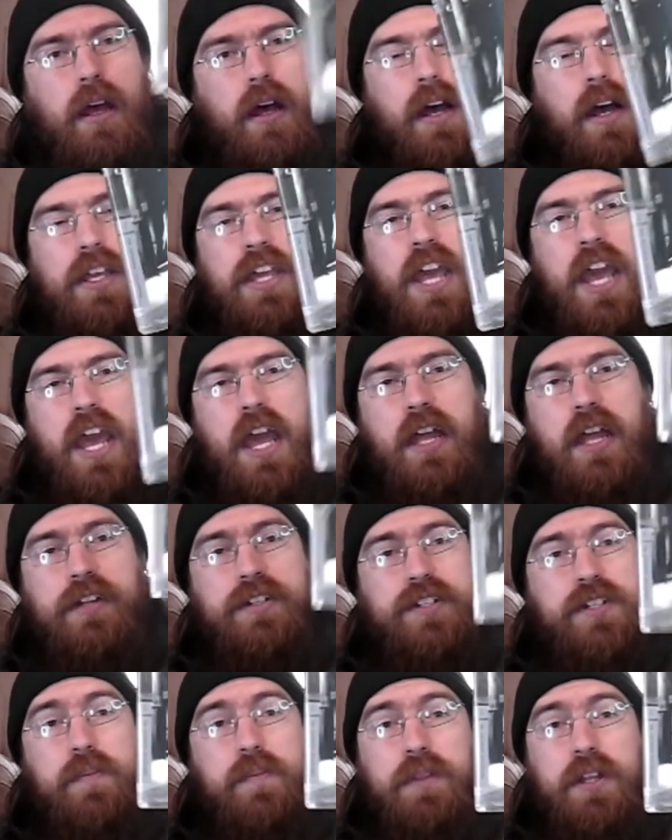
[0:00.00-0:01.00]
Again,
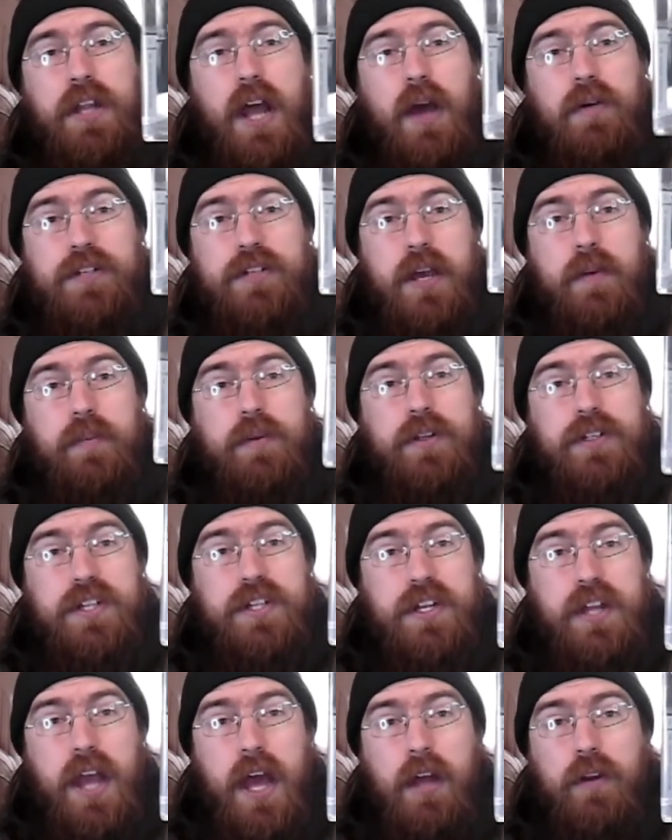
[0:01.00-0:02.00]
something I was able to
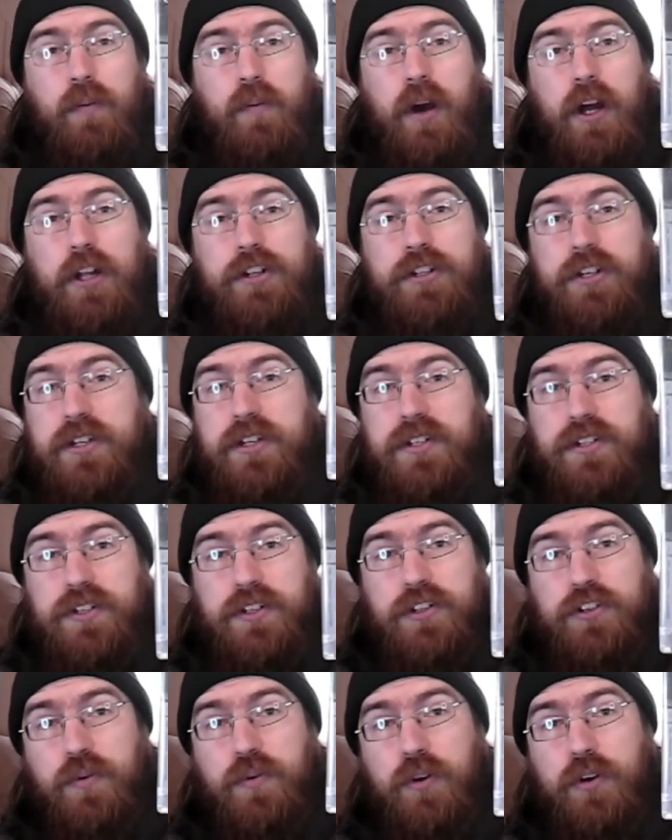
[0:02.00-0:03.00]
sit down and watch because it's
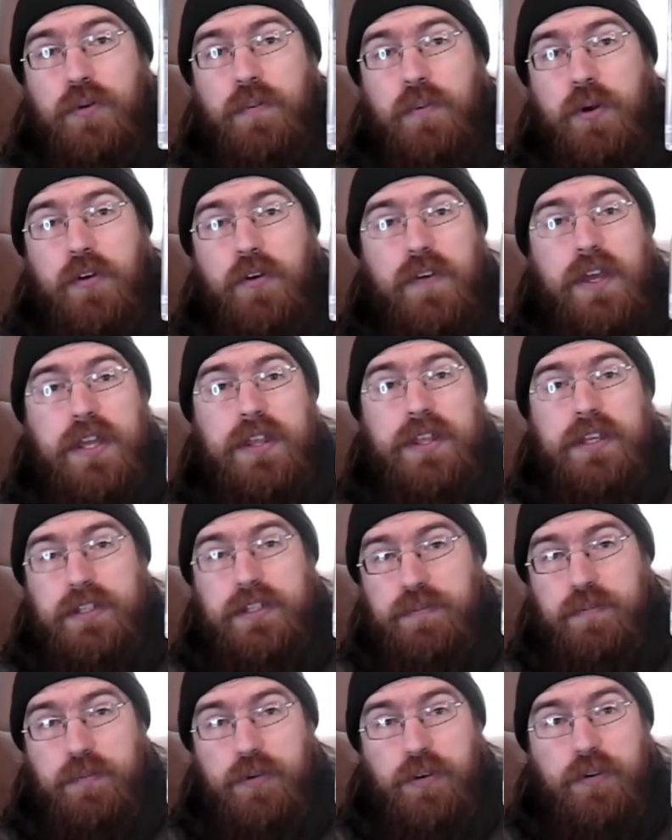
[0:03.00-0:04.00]
a shorter movie.
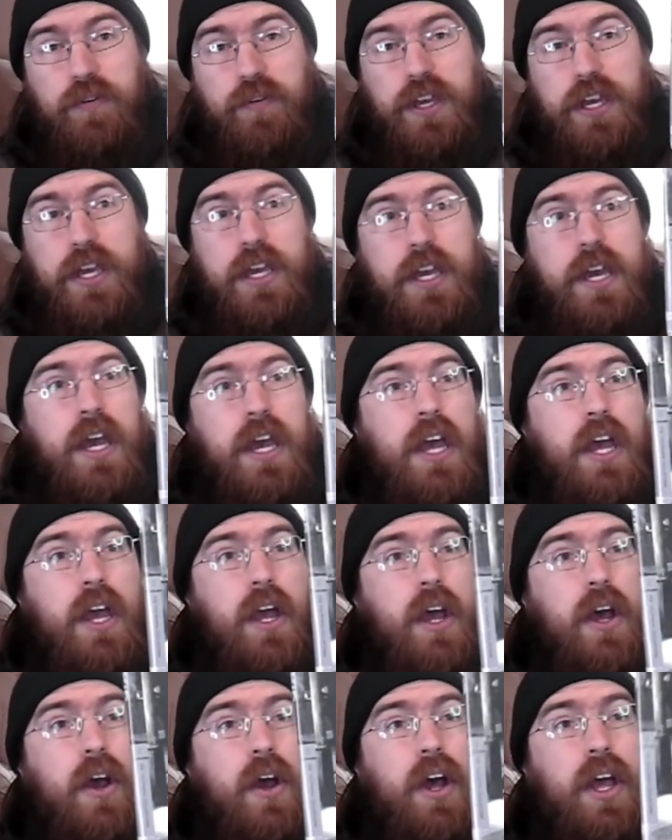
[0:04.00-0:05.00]
This movie
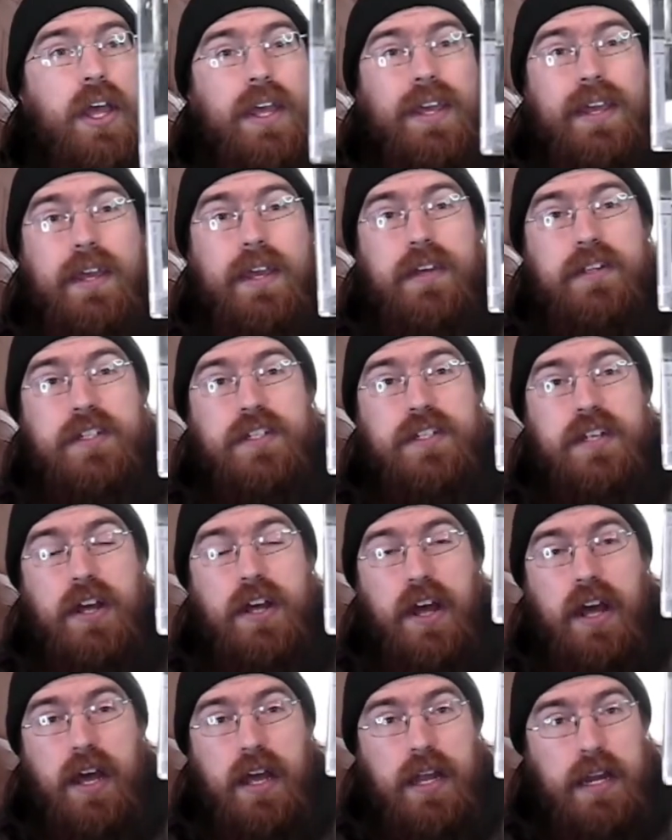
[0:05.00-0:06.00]
is
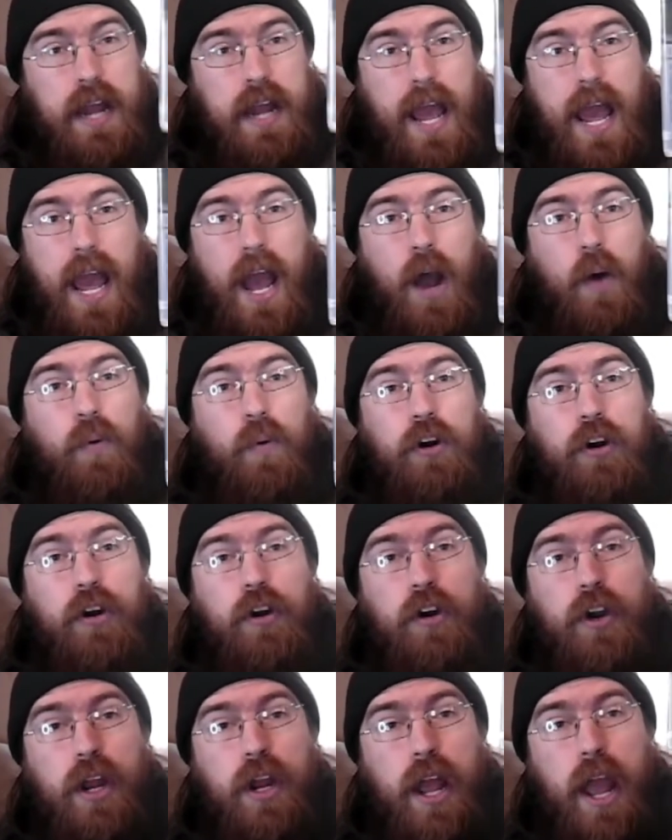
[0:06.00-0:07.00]
1
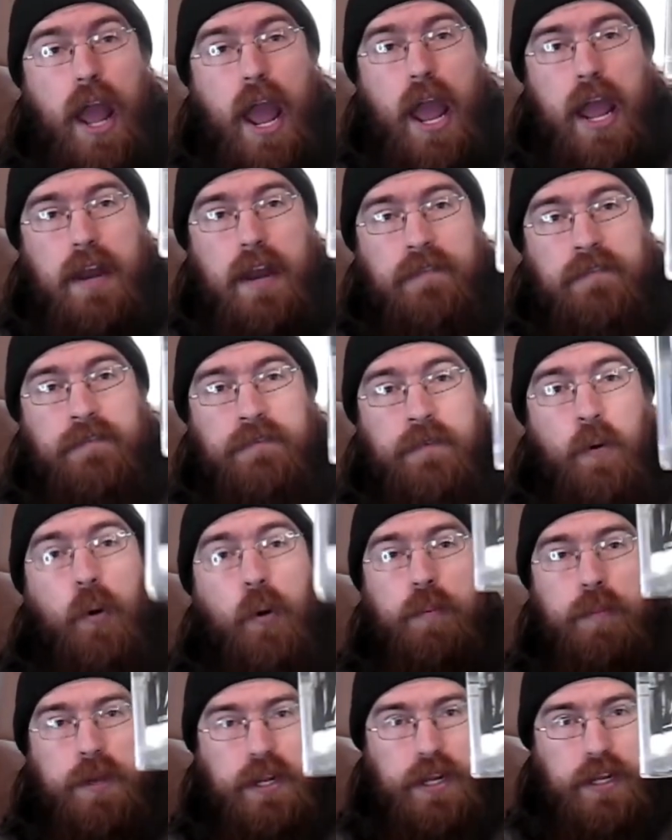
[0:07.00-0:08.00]
hour and
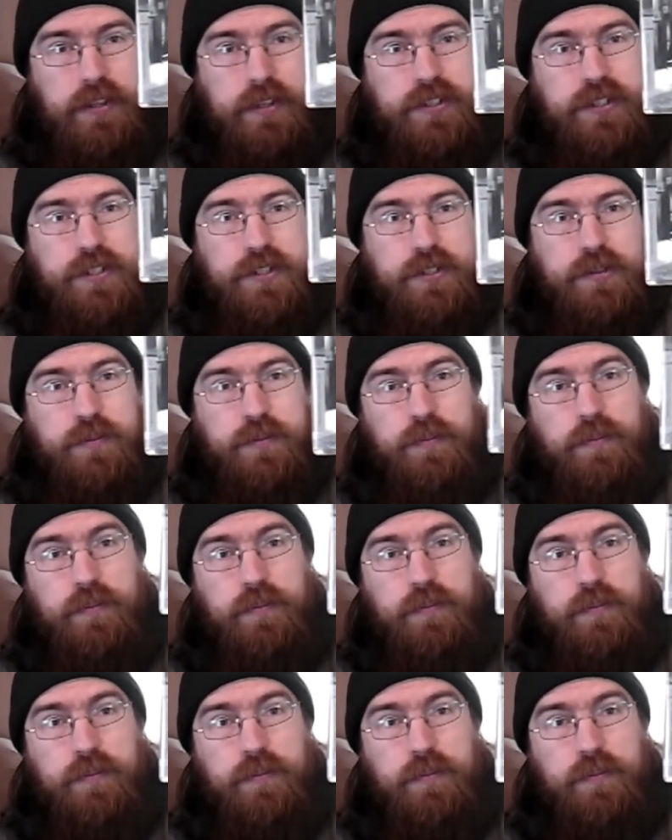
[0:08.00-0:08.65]
4 minutes.